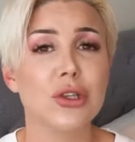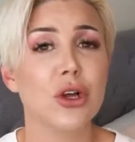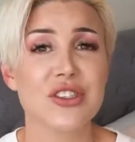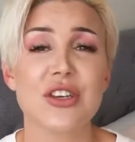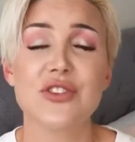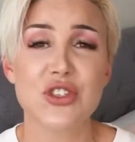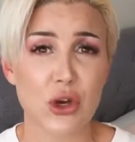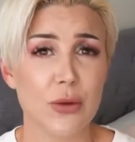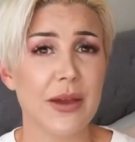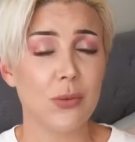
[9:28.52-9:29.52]
lots of
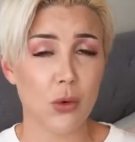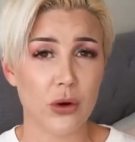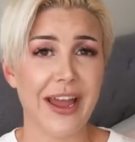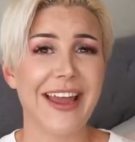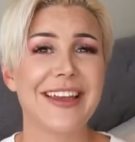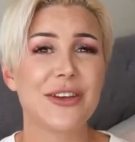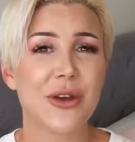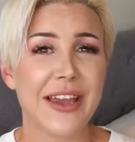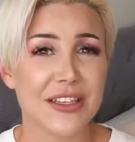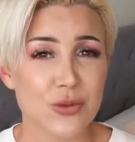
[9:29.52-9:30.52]
soap and water and get
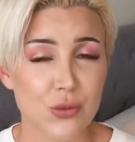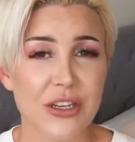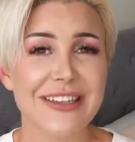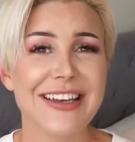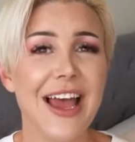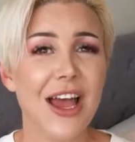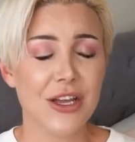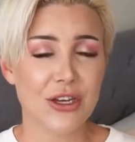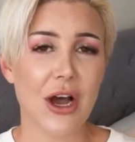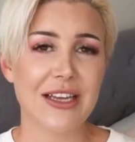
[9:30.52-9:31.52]
your hands really
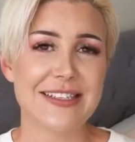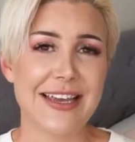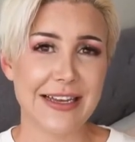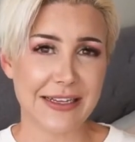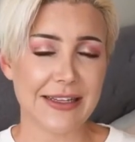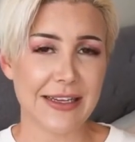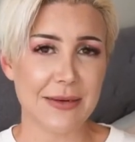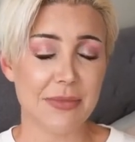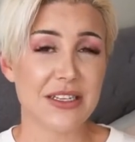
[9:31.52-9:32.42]
nice and clean,